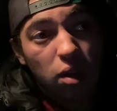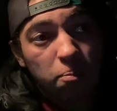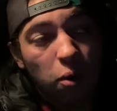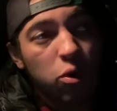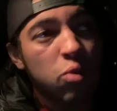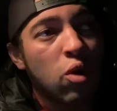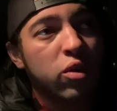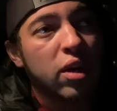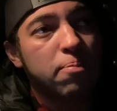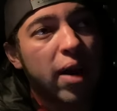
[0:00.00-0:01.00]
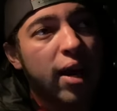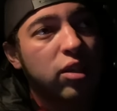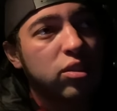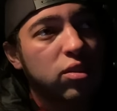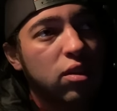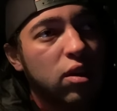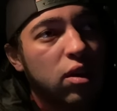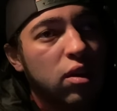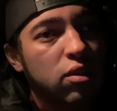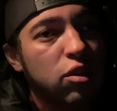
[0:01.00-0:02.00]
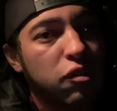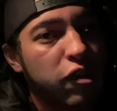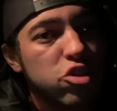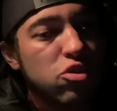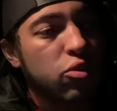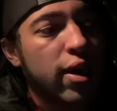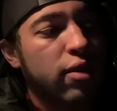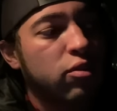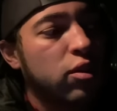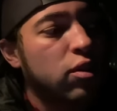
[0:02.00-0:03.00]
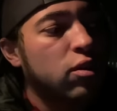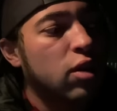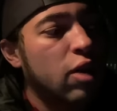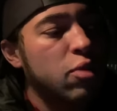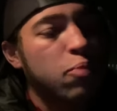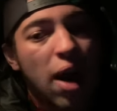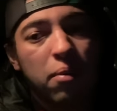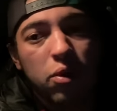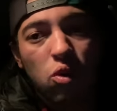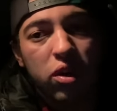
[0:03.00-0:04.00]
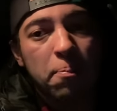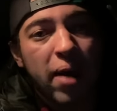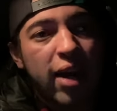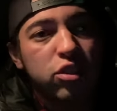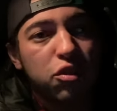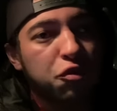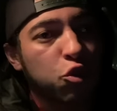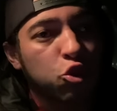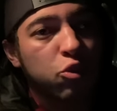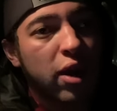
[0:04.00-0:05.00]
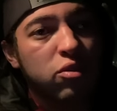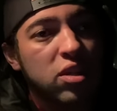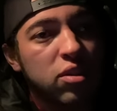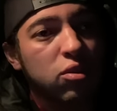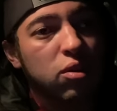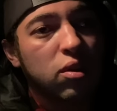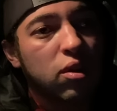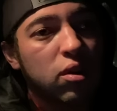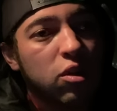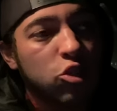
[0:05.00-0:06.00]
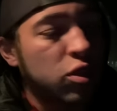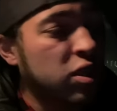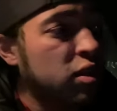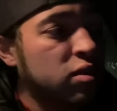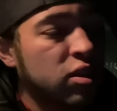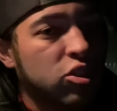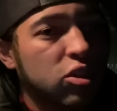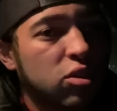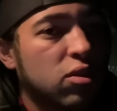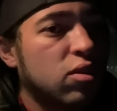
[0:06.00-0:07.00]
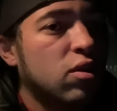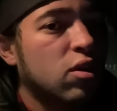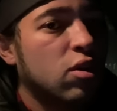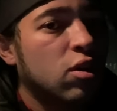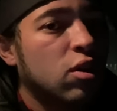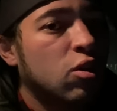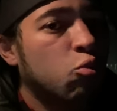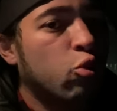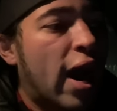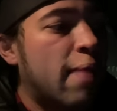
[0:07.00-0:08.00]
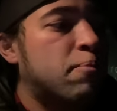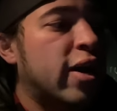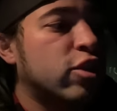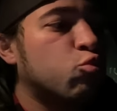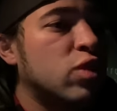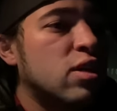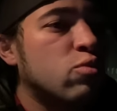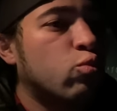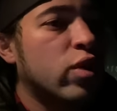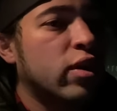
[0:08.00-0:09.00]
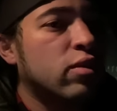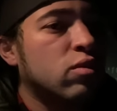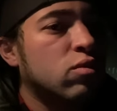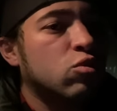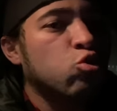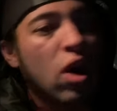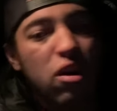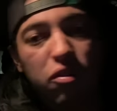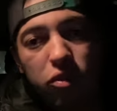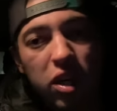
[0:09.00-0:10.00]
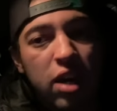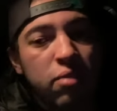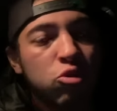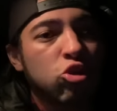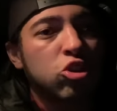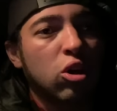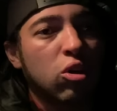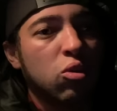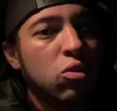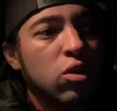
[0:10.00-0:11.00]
But we won't get past the divisional round. And we probably won't get past the first round either, because we didn't this year. Well, at best, we win 12 games or so.